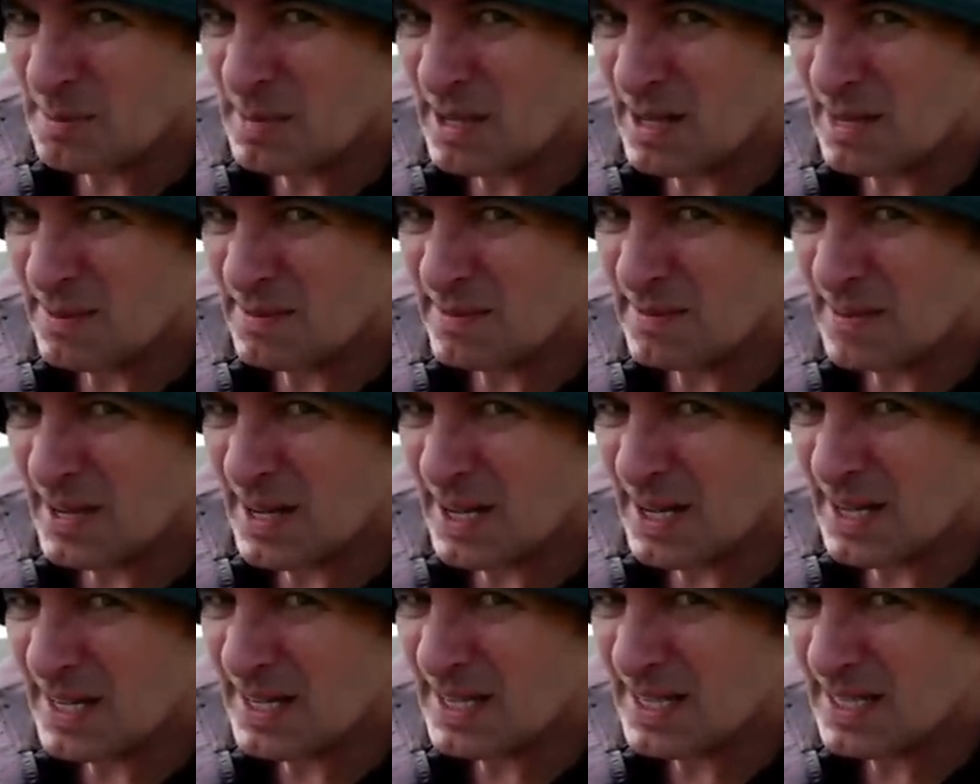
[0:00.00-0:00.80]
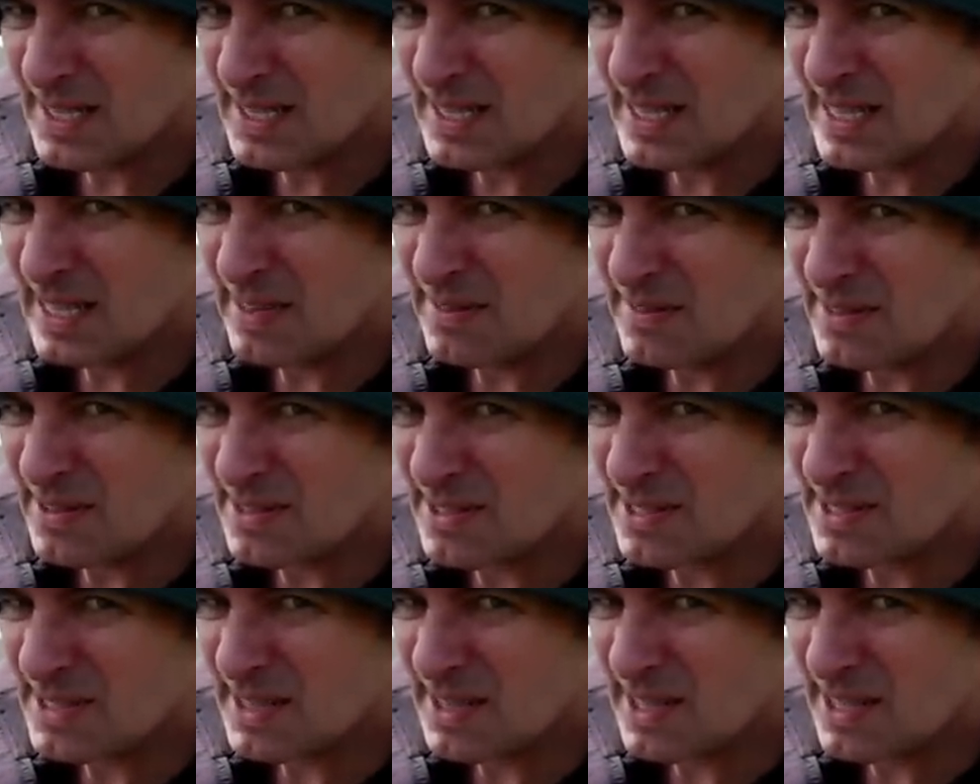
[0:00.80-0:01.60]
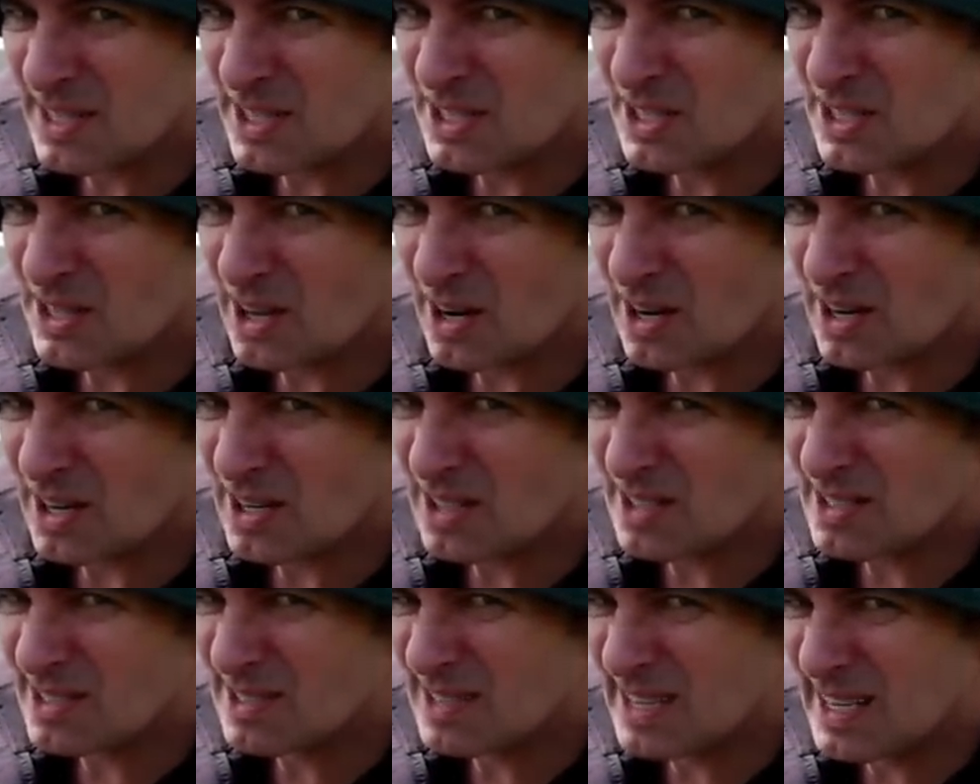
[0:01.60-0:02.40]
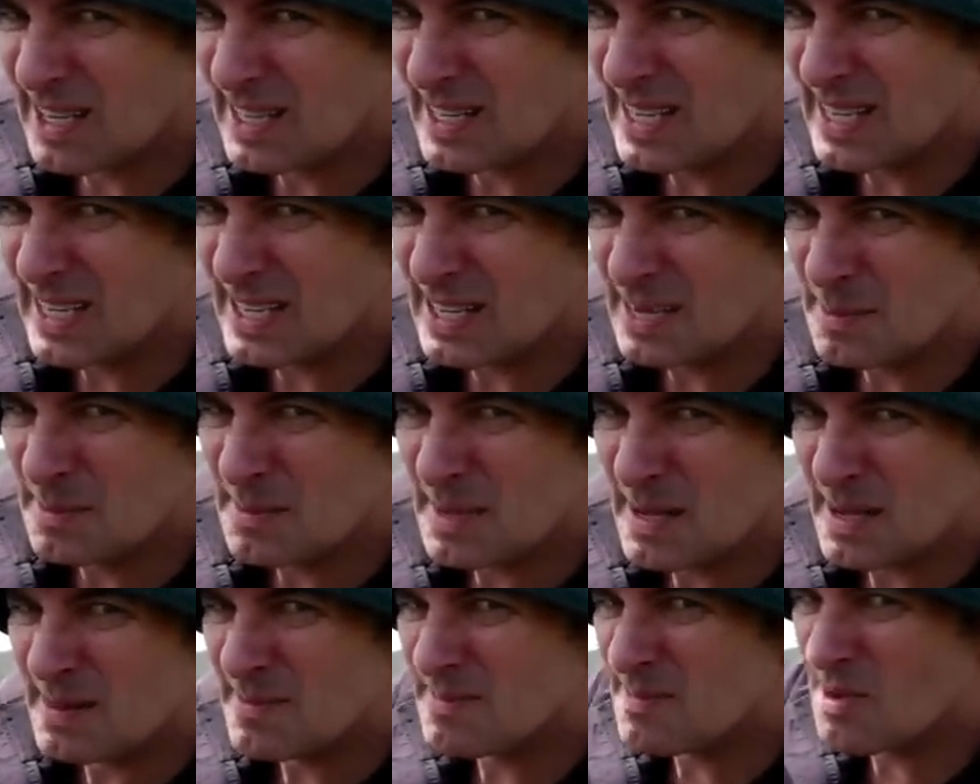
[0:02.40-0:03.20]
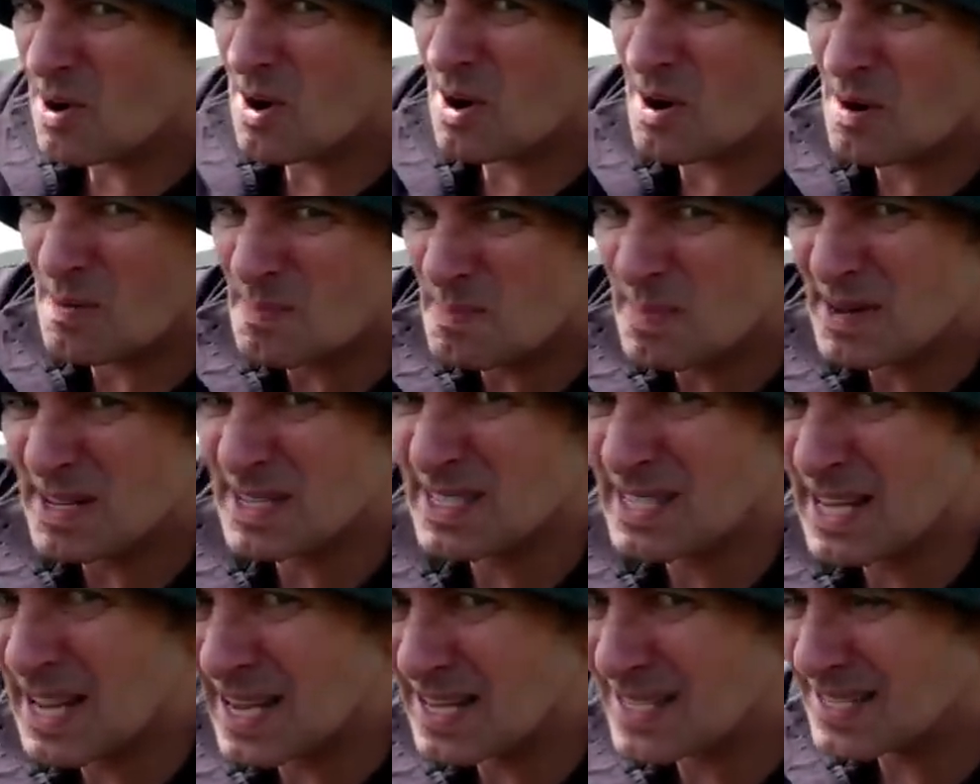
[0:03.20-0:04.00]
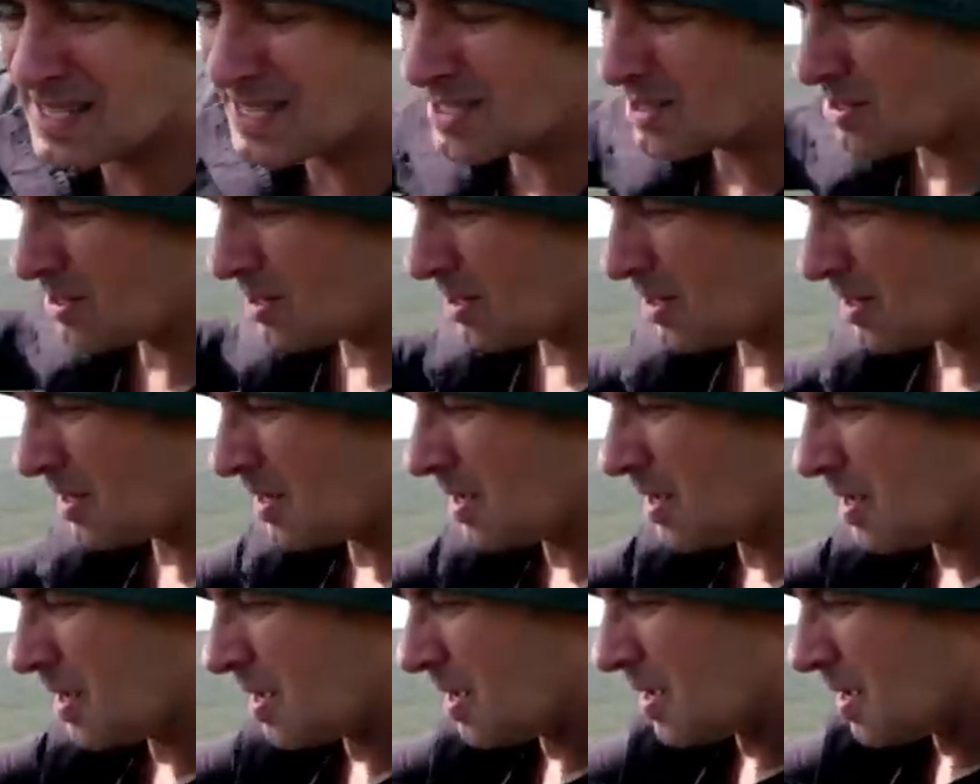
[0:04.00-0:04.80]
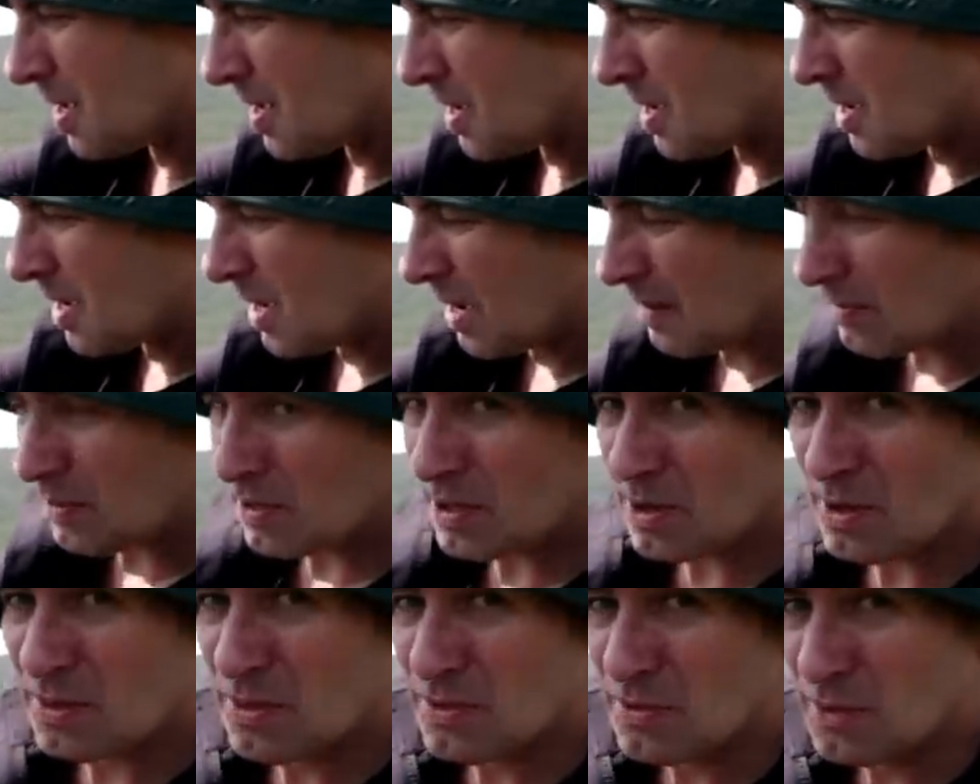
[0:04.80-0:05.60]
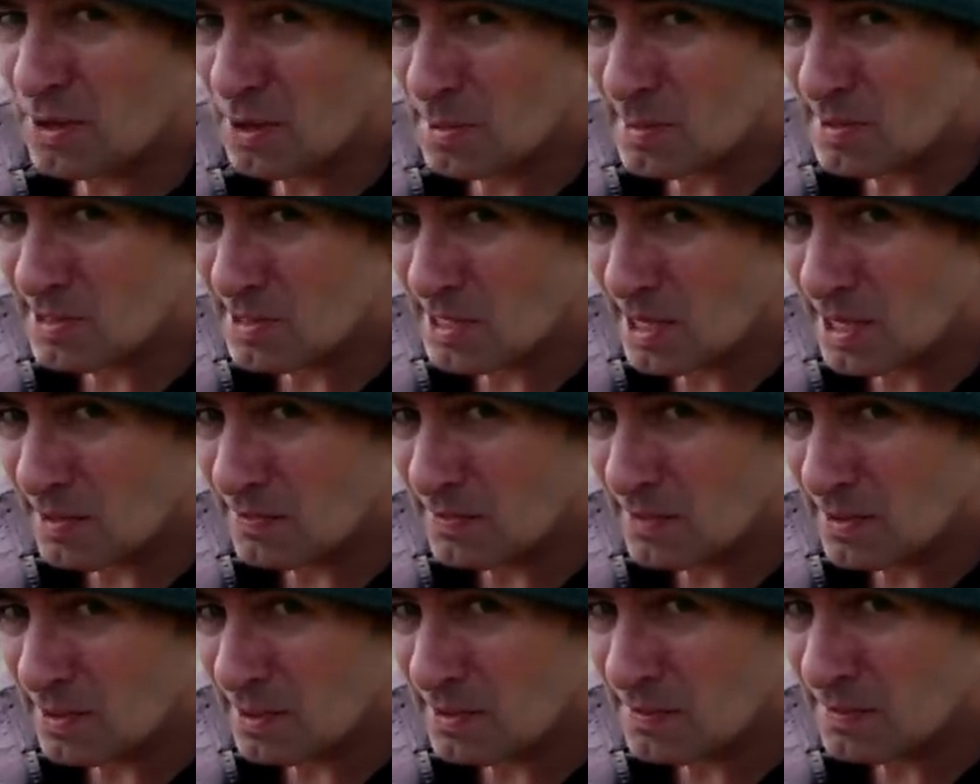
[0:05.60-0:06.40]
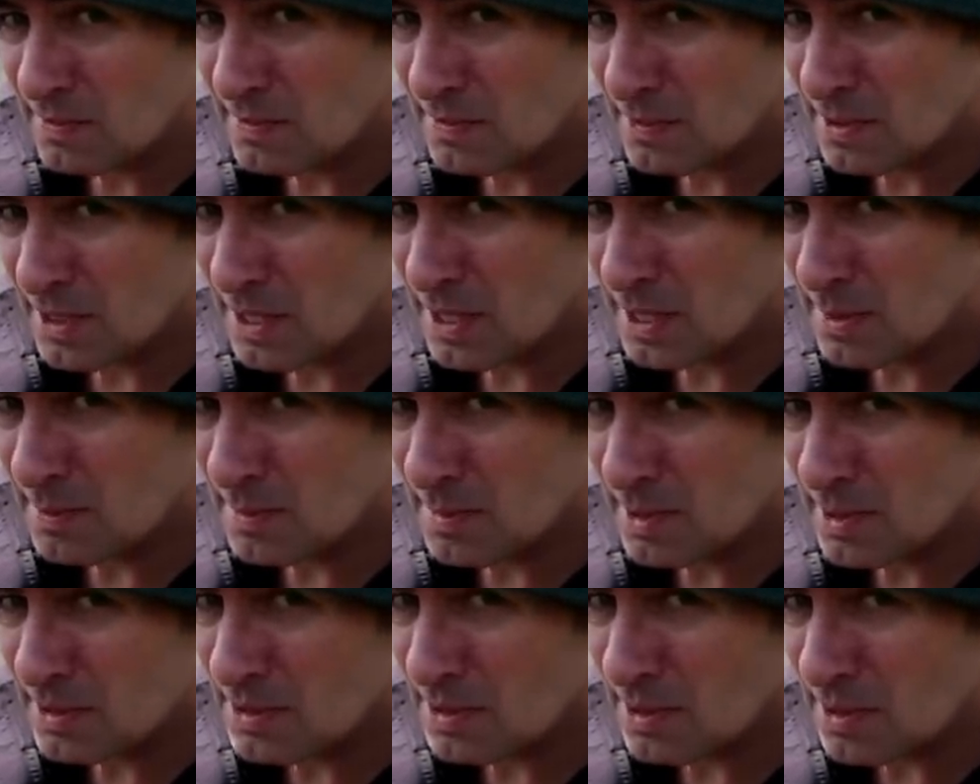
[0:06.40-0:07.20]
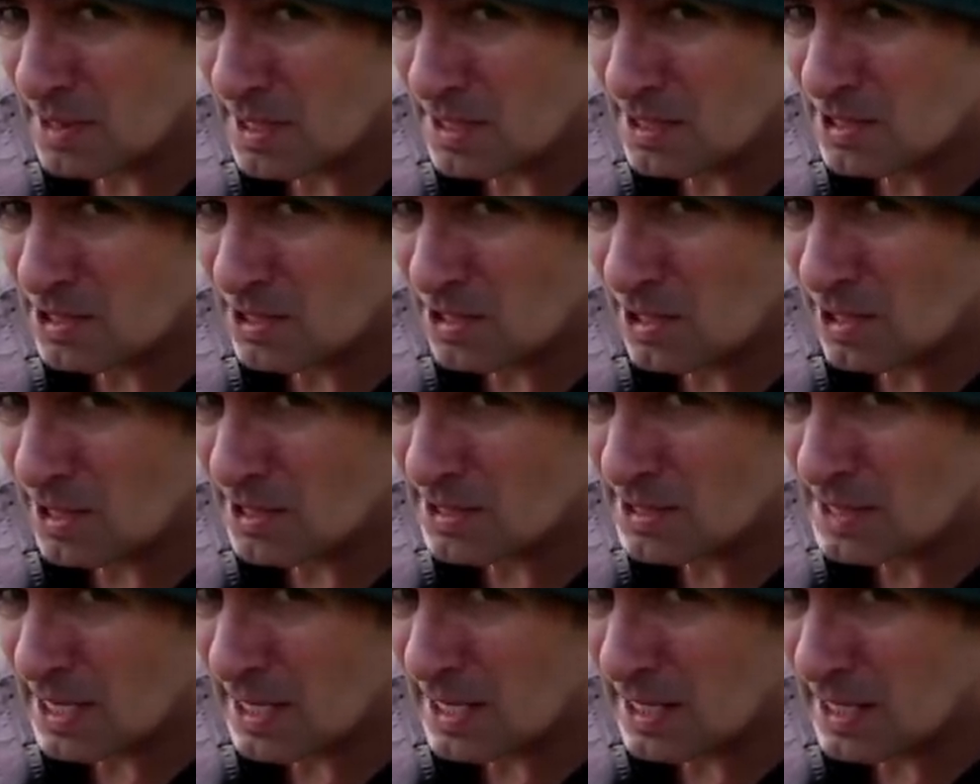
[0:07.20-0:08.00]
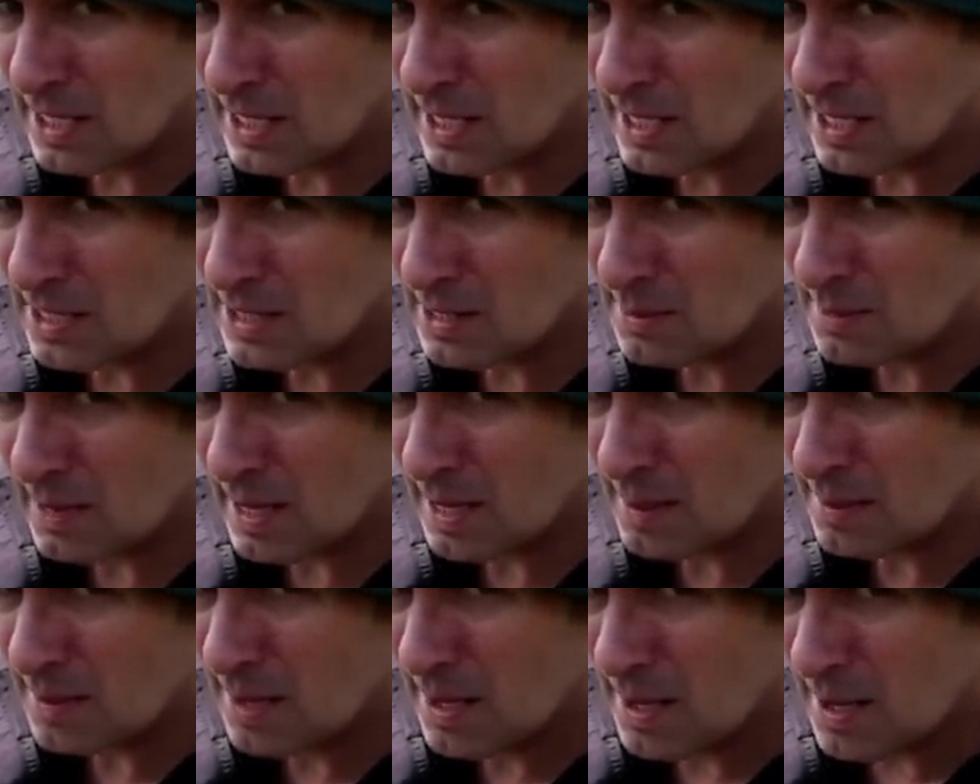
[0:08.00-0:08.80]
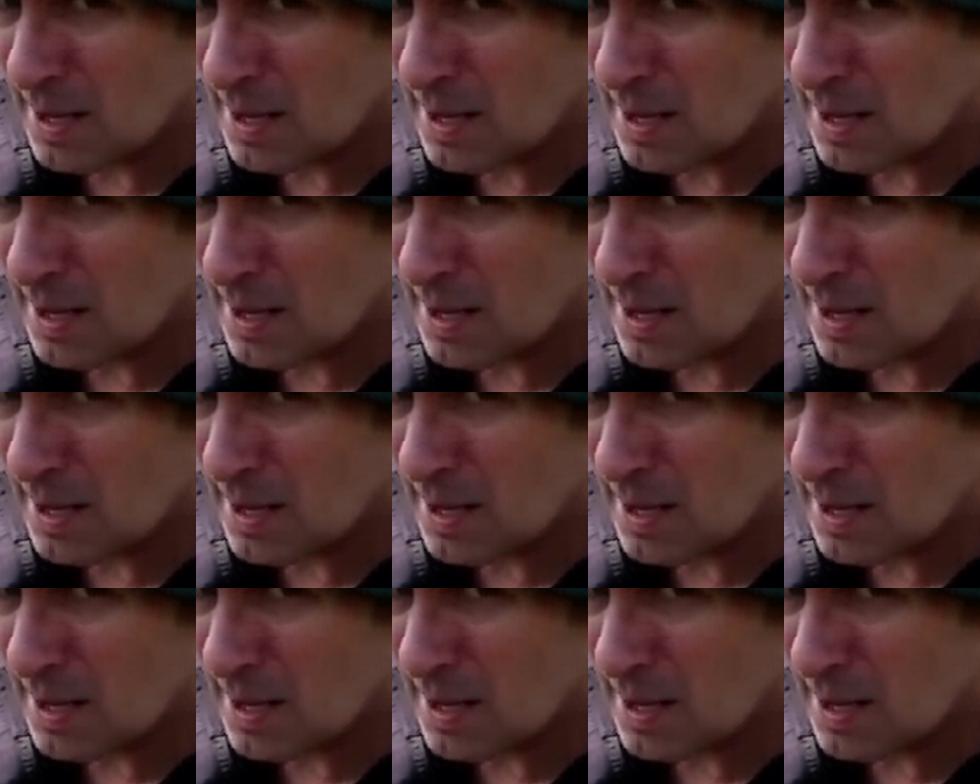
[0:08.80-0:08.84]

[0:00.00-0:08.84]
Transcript: bit of difference to this shot because it needed a bit more pizzazz, so I've gone and thrown myself in the frame. So this shot is dedicated to my